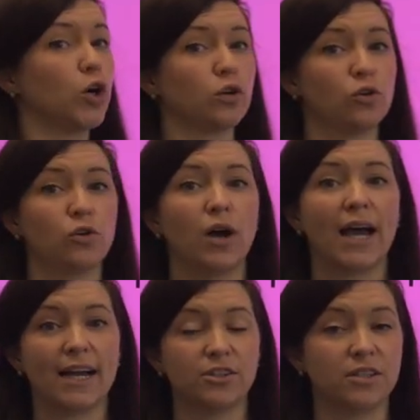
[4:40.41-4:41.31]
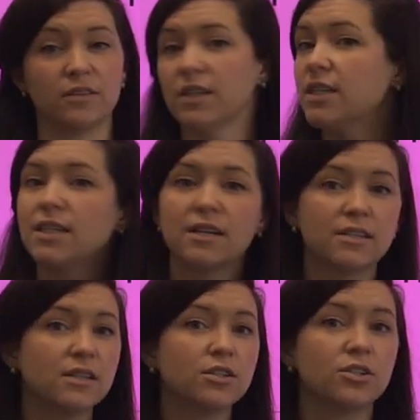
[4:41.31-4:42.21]
article adjective. It
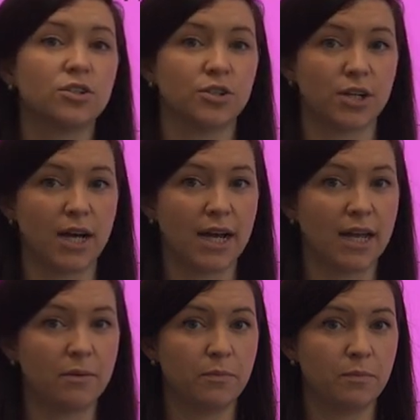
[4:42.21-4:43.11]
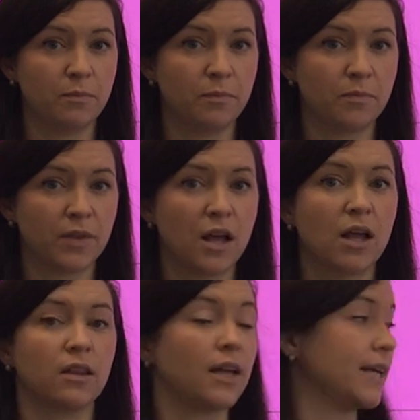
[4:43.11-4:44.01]
doesn't describe
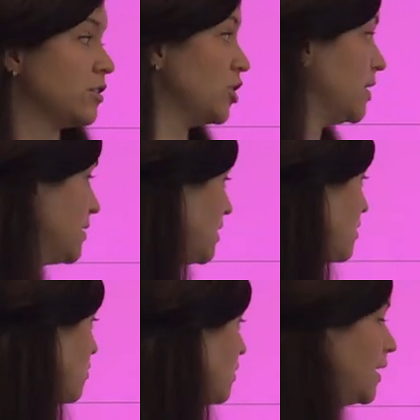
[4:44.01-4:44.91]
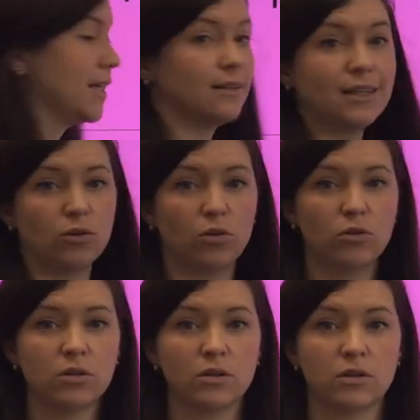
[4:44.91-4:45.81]
like cheesy or like little,
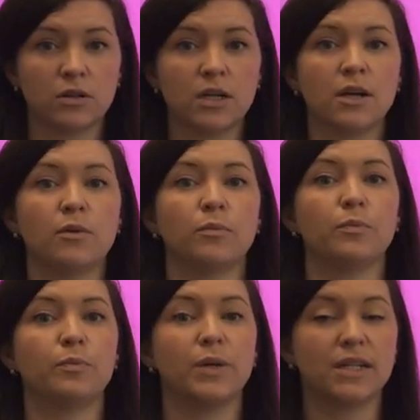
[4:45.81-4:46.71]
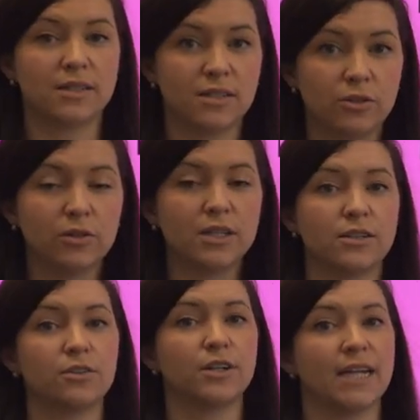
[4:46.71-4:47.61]
but it is still
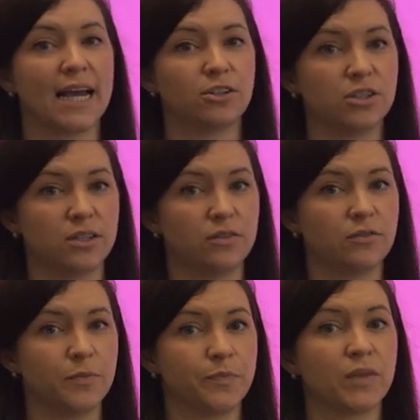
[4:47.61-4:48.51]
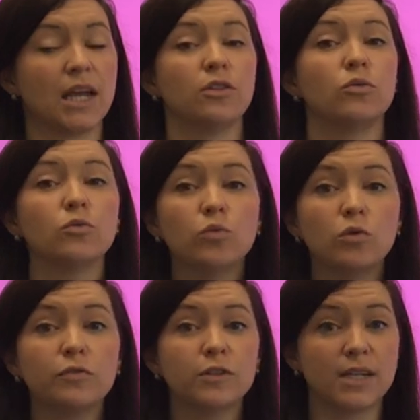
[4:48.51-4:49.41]
considered an adjective. And the
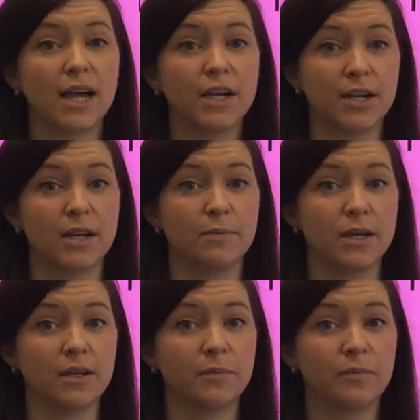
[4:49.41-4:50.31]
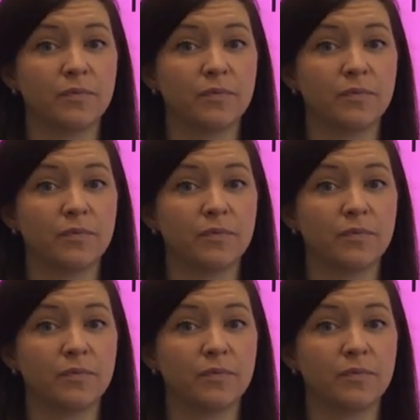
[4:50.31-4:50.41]
rule for diagramming